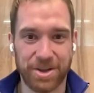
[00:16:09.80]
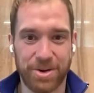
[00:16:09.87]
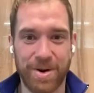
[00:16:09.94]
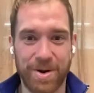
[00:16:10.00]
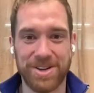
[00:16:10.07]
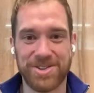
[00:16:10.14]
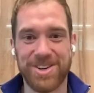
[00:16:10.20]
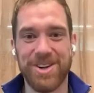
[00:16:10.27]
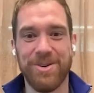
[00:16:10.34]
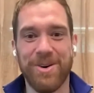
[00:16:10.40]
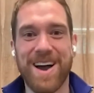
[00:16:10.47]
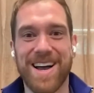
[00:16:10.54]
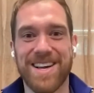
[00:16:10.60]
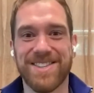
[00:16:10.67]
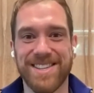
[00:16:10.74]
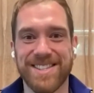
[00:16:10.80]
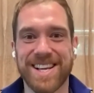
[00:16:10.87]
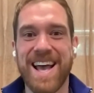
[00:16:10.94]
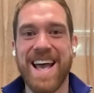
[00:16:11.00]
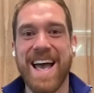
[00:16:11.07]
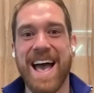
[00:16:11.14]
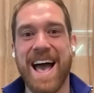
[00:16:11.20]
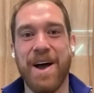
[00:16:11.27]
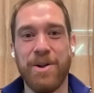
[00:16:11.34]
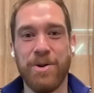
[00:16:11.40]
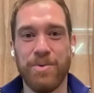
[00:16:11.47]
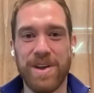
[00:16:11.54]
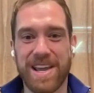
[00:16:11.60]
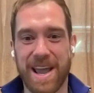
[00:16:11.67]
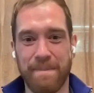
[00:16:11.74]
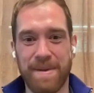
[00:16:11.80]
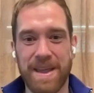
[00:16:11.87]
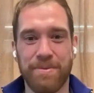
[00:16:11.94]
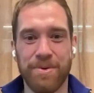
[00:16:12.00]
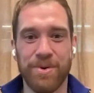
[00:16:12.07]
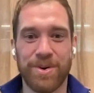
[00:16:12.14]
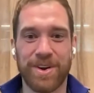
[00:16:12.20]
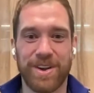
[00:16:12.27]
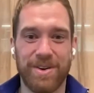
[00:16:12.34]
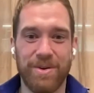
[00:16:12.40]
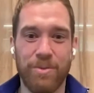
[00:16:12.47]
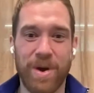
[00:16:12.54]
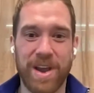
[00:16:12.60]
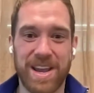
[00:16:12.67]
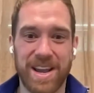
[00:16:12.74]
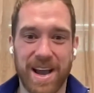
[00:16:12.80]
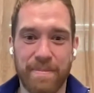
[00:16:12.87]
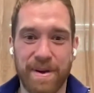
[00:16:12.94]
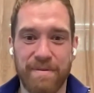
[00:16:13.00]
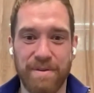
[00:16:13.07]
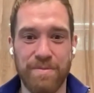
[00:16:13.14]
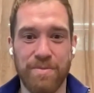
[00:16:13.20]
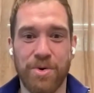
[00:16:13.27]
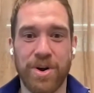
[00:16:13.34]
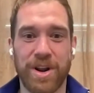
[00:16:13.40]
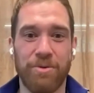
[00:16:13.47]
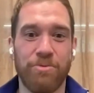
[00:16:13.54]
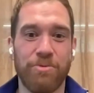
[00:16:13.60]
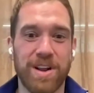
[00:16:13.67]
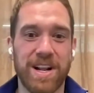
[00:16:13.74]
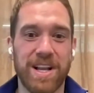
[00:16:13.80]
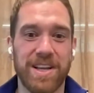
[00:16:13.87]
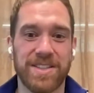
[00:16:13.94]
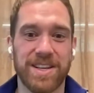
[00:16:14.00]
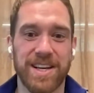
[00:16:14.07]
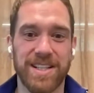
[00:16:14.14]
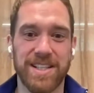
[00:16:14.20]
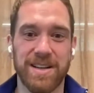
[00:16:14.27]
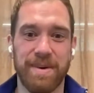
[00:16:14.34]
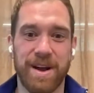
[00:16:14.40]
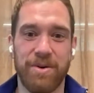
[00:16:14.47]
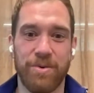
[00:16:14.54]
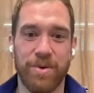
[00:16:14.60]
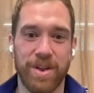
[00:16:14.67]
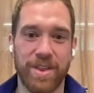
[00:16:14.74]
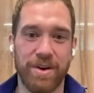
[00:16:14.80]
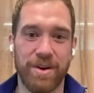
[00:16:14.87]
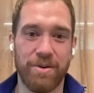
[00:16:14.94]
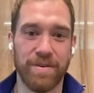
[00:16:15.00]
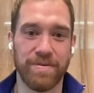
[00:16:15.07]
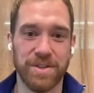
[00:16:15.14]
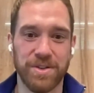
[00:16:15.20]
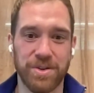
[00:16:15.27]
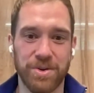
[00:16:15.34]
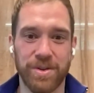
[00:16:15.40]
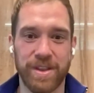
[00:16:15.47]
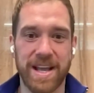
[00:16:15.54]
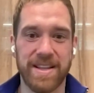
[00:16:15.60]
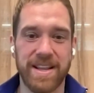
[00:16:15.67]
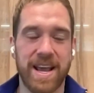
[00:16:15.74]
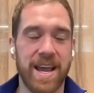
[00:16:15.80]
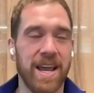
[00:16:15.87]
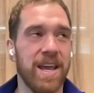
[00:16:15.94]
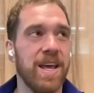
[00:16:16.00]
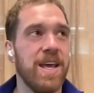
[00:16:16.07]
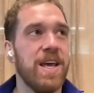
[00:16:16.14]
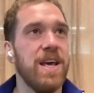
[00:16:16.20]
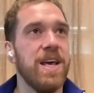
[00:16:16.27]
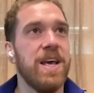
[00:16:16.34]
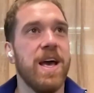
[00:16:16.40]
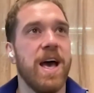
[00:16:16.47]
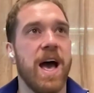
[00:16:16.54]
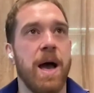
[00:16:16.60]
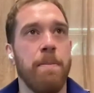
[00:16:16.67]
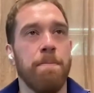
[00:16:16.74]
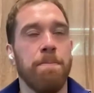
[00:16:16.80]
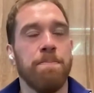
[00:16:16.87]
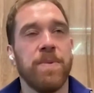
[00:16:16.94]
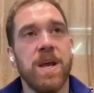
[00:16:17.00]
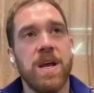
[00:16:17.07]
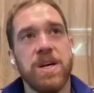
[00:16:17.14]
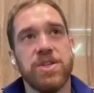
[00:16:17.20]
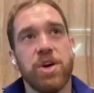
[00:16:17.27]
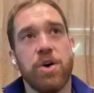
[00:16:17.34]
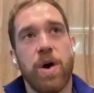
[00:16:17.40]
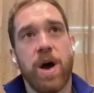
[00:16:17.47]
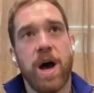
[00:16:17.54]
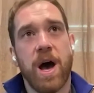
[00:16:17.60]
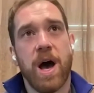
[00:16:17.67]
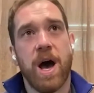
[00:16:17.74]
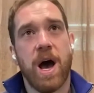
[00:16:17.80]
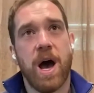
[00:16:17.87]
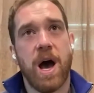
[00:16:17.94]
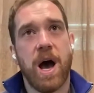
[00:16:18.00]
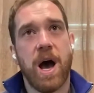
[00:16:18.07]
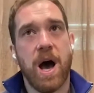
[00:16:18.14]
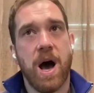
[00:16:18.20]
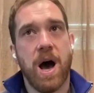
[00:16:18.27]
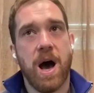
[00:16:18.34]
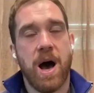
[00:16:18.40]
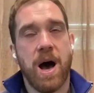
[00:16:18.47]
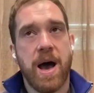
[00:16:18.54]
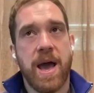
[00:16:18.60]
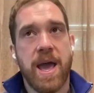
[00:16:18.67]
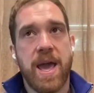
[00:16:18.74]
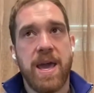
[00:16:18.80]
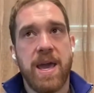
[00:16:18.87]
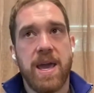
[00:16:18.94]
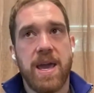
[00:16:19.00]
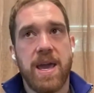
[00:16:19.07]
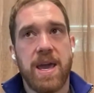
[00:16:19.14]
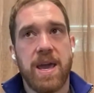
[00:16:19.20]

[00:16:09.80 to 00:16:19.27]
question you asked is how yeah. do we get people waking up every morning really excited about what they're off to do that day um, so i